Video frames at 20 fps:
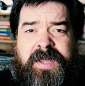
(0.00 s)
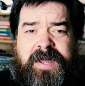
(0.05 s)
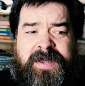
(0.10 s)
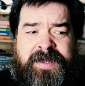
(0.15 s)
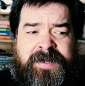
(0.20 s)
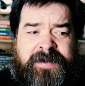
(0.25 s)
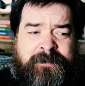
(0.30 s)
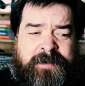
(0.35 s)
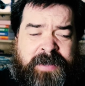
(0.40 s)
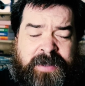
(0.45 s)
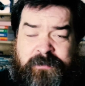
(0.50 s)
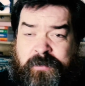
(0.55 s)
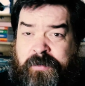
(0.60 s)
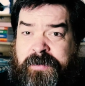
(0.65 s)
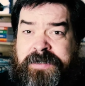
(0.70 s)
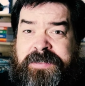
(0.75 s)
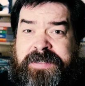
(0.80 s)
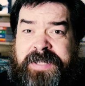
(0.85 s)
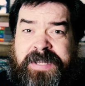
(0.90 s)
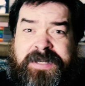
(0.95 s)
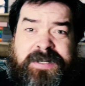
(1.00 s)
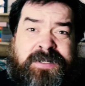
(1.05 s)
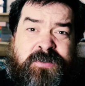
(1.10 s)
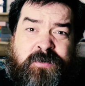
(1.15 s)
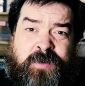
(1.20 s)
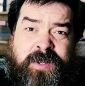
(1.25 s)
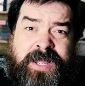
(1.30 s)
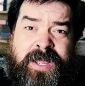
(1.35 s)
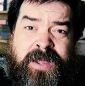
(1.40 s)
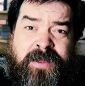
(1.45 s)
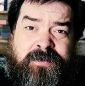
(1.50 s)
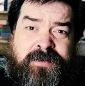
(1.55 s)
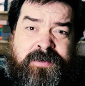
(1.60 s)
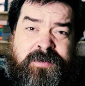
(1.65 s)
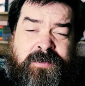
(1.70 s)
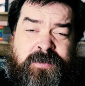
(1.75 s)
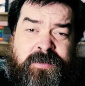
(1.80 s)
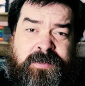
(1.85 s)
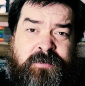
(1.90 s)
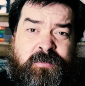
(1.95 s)
I've already taken into
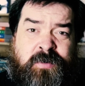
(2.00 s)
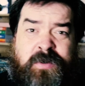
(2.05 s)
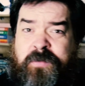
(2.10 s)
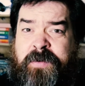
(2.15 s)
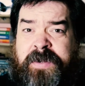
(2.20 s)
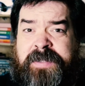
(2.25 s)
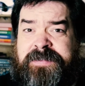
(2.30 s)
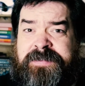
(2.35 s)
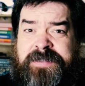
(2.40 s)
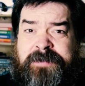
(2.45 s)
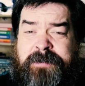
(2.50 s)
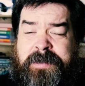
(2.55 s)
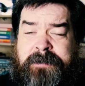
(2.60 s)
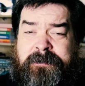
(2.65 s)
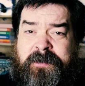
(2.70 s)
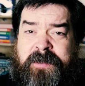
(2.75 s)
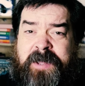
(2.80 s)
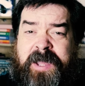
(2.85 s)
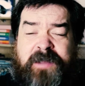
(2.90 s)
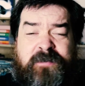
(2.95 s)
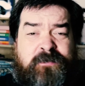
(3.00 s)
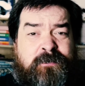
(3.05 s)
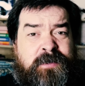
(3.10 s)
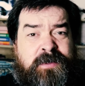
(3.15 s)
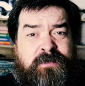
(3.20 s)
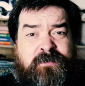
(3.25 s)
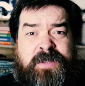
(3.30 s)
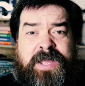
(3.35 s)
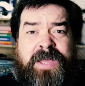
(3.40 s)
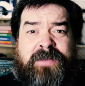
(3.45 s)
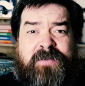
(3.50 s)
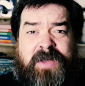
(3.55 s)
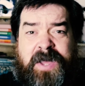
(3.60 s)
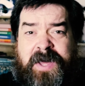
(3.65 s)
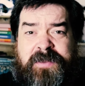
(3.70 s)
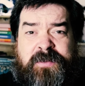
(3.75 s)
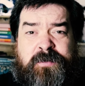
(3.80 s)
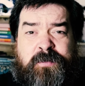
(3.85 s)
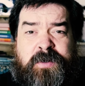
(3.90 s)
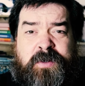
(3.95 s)
account the requests that people have, but if you have
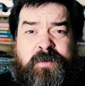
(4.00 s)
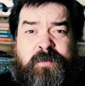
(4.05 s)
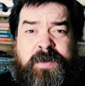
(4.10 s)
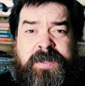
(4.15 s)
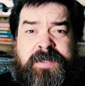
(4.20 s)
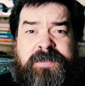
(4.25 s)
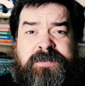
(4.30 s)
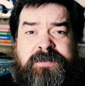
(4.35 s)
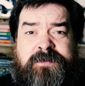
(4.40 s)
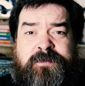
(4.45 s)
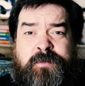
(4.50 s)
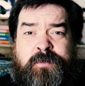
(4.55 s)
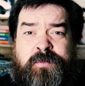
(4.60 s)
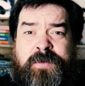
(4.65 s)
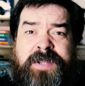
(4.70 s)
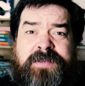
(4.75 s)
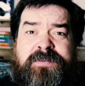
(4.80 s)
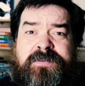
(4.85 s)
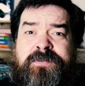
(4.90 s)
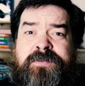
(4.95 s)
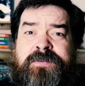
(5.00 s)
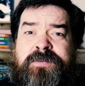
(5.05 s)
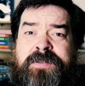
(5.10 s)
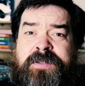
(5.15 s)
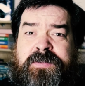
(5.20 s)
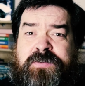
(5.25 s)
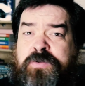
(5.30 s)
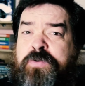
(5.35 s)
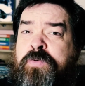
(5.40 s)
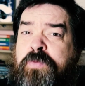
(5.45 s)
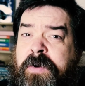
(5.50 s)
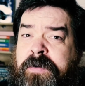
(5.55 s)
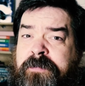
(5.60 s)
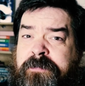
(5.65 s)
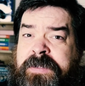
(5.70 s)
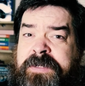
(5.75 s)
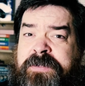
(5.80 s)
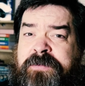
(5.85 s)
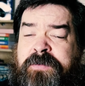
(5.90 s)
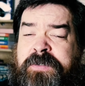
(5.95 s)
other requests for races that you
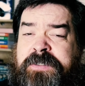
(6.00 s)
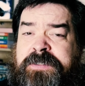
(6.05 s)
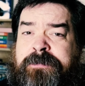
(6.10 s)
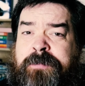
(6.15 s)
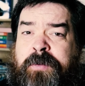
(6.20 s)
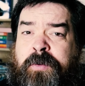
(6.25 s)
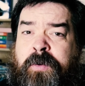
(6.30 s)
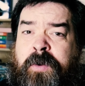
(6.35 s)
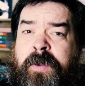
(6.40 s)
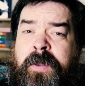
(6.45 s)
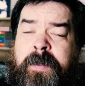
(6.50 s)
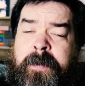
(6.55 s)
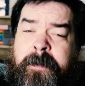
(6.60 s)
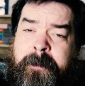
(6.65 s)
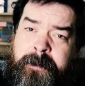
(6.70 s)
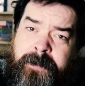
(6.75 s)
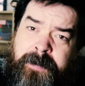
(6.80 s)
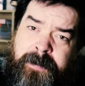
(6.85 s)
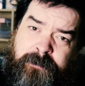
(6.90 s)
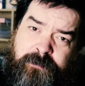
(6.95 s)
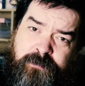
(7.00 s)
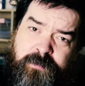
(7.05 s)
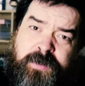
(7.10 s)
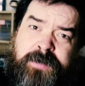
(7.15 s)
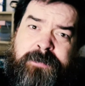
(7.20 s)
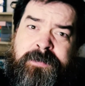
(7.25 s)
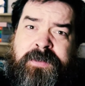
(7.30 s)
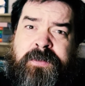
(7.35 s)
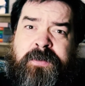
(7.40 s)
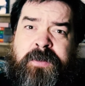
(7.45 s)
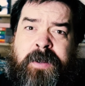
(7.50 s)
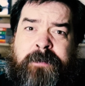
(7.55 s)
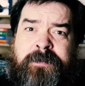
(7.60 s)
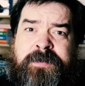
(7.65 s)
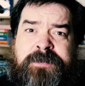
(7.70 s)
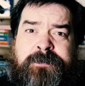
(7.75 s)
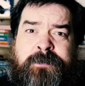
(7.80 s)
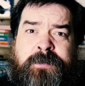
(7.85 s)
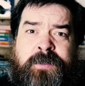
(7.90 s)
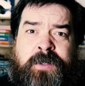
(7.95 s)
want me to explore, put them in the
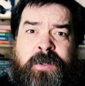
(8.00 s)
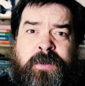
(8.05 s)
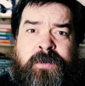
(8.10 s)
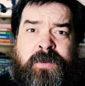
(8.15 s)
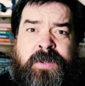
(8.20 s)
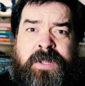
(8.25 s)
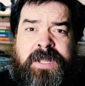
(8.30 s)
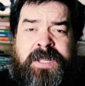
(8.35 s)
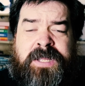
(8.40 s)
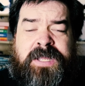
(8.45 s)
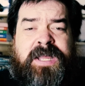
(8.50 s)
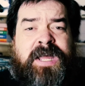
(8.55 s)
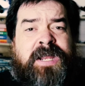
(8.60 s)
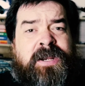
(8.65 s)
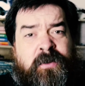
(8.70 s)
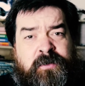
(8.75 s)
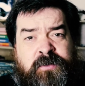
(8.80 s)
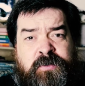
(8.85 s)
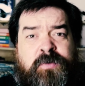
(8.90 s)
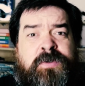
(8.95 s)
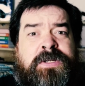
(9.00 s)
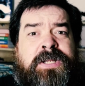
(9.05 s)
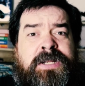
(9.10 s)
comments below and I'll do an